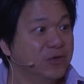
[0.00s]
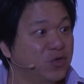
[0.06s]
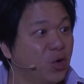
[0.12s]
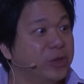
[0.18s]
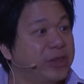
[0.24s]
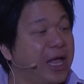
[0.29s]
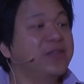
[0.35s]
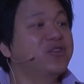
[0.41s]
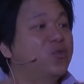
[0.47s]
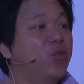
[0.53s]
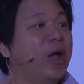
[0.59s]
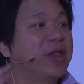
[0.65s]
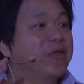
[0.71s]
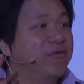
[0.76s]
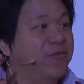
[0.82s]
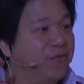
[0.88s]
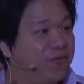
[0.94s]
So that's
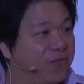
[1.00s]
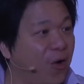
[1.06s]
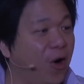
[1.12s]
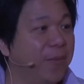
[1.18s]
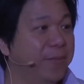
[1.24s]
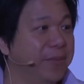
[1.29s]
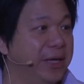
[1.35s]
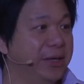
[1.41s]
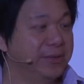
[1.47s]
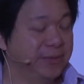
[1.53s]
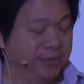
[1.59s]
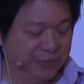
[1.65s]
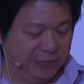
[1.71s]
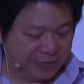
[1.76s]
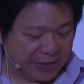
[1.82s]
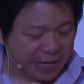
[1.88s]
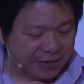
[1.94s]
what vomit
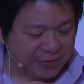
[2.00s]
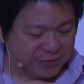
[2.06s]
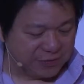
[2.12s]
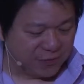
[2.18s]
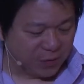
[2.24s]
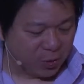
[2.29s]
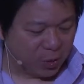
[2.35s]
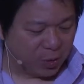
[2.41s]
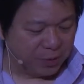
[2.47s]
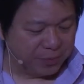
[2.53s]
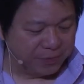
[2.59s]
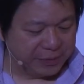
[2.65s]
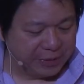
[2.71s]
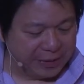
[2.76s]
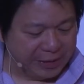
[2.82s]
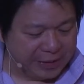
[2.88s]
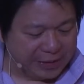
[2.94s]
stands for
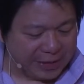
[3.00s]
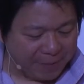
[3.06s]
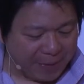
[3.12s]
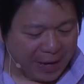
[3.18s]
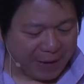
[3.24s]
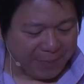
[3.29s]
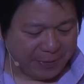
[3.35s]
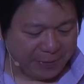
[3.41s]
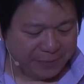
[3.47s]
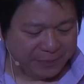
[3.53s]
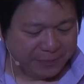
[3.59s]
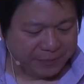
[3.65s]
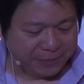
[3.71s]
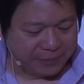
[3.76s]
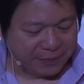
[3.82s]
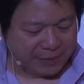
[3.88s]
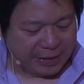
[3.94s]
in the Bible.
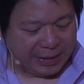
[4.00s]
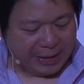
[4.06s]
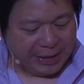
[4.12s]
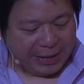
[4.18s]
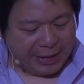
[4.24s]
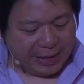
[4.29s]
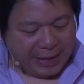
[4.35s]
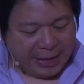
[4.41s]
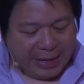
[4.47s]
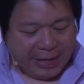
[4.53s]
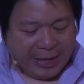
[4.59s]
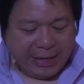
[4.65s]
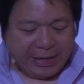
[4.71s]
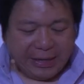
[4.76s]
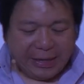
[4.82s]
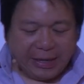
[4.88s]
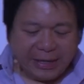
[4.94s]

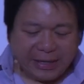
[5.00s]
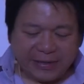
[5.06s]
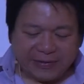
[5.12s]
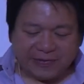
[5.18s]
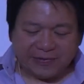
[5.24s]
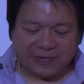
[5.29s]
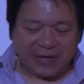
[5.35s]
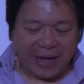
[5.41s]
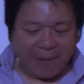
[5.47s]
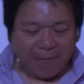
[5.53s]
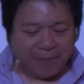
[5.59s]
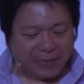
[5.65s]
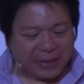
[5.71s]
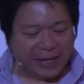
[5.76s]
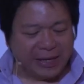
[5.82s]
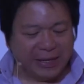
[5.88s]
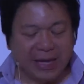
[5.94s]
It is
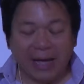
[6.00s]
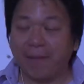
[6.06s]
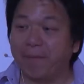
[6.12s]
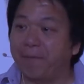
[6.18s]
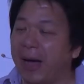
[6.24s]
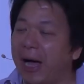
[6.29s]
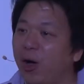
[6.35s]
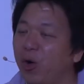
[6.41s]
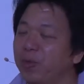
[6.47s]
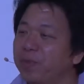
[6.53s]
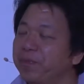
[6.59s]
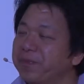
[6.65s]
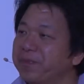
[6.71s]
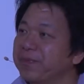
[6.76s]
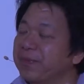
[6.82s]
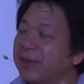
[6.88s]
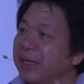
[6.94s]
something
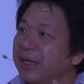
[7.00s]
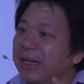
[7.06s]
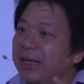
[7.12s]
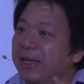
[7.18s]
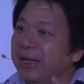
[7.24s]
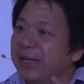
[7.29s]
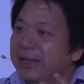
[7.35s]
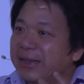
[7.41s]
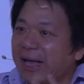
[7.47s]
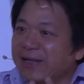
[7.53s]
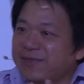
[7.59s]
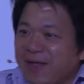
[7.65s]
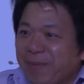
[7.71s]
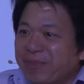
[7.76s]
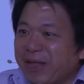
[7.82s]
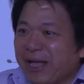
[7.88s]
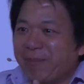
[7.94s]
about, there's
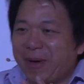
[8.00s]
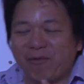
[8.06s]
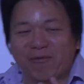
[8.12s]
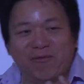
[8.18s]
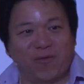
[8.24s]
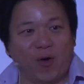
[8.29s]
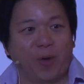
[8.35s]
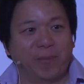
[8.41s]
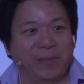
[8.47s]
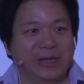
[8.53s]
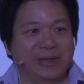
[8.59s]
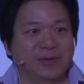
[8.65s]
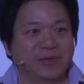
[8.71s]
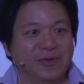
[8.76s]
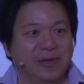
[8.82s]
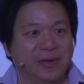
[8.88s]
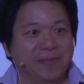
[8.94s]
something about vomit,
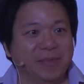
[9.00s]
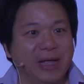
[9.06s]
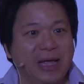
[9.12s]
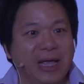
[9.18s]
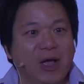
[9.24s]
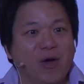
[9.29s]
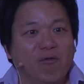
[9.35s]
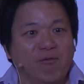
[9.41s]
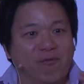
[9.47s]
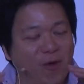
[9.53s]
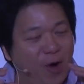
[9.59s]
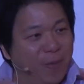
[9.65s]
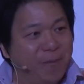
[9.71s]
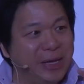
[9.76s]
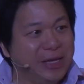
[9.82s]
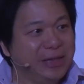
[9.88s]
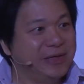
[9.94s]
you see.
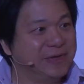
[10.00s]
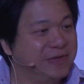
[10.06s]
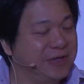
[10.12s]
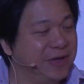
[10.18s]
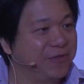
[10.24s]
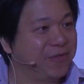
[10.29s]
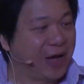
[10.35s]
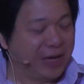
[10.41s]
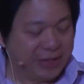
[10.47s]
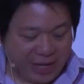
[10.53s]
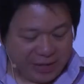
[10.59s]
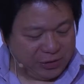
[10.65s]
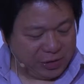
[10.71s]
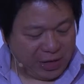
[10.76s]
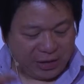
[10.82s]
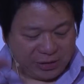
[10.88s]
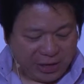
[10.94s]
Vomit is defined, and
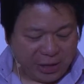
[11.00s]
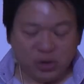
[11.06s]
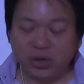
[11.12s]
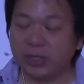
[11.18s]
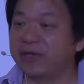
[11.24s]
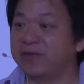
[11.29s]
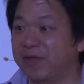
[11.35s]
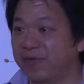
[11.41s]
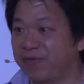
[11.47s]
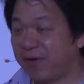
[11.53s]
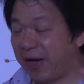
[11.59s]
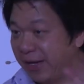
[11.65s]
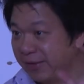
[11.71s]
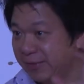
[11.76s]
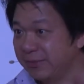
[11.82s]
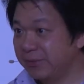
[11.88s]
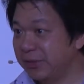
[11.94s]
it actually is
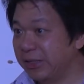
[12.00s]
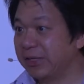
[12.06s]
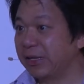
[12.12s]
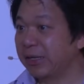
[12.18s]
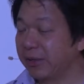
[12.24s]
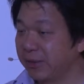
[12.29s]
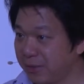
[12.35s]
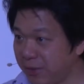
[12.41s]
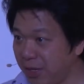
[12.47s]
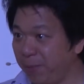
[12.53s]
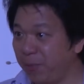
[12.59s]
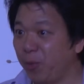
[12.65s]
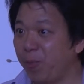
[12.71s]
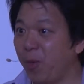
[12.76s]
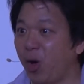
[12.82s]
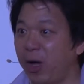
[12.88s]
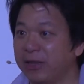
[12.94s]
defined in a
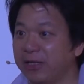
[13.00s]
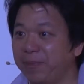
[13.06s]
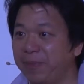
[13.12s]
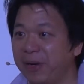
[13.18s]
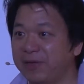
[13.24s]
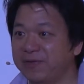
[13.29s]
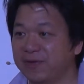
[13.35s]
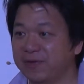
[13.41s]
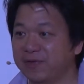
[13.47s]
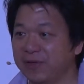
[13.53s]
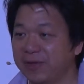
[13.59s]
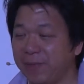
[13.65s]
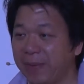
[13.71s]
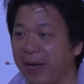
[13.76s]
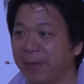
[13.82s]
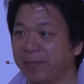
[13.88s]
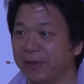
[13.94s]
couple more other places in the
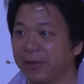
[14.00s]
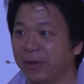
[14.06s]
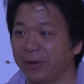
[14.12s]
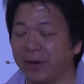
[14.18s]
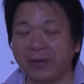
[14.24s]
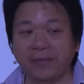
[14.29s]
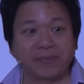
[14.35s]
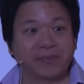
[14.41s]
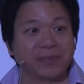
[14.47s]
Bible, all right?